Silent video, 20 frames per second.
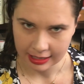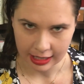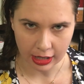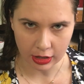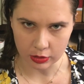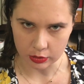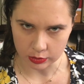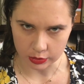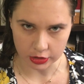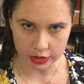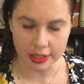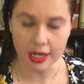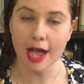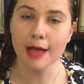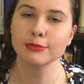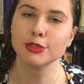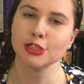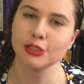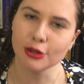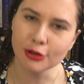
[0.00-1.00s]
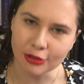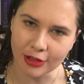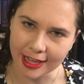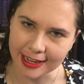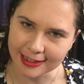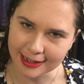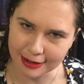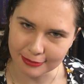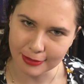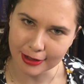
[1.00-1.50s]
Oh good, I'm so
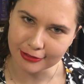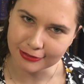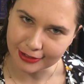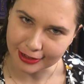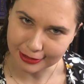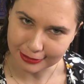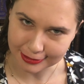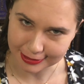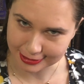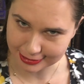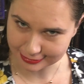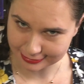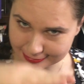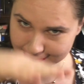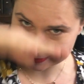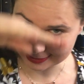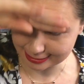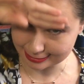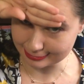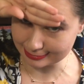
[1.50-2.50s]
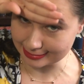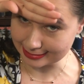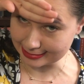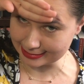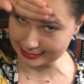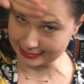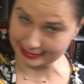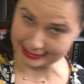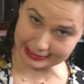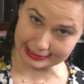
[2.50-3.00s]
glad none of my followers are from the
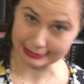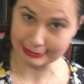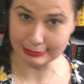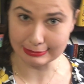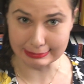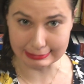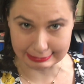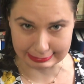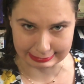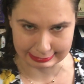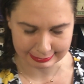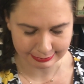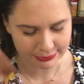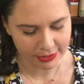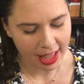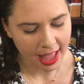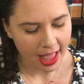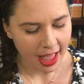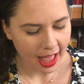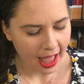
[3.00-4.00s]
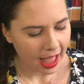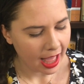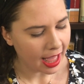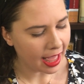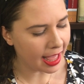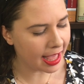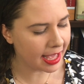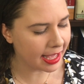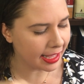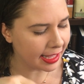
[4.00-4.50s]
UK. Whew.
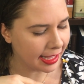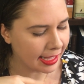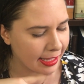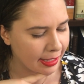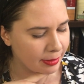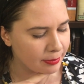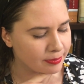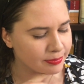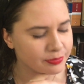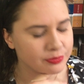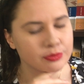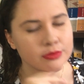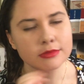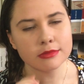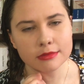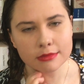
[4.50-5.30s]
Ahem.